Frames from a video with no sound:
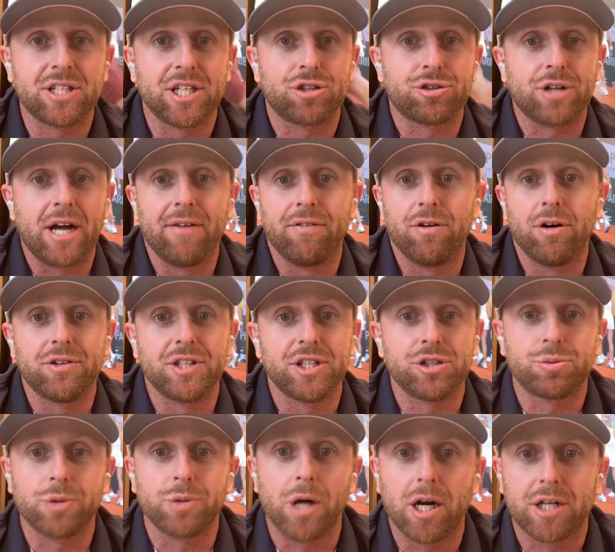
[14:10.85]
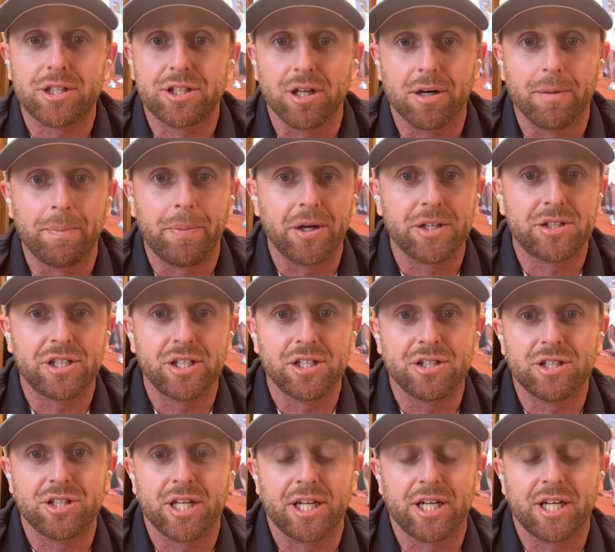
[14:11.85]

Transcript: They travel on these rock star buses.